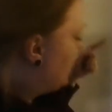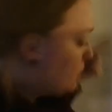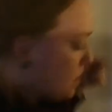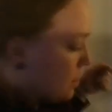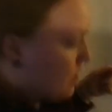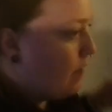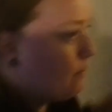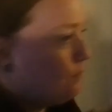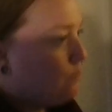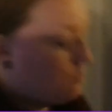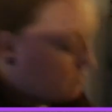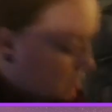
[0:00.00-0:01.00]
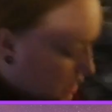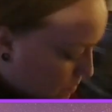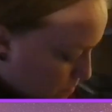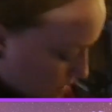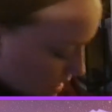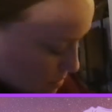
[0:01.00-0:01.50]
Here's a thought. This
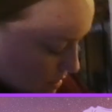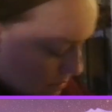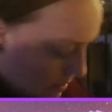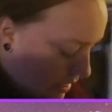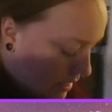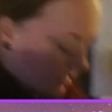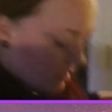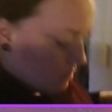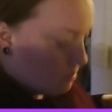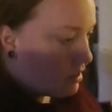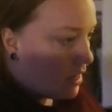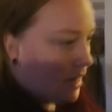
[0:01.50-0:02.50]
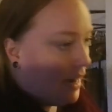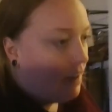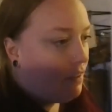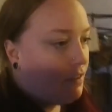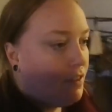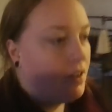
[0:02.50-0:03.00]
may be a bad idea. I
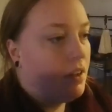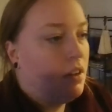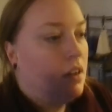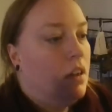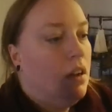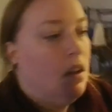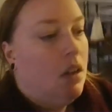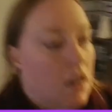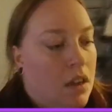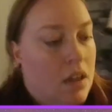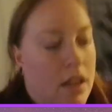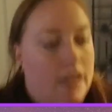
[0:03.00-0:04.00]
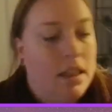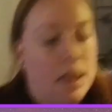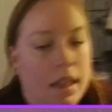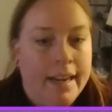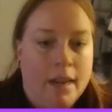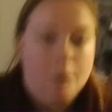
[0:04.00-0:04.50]
have a
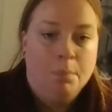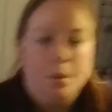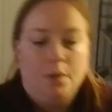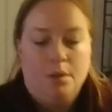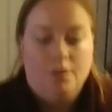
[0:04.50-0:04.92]
lamp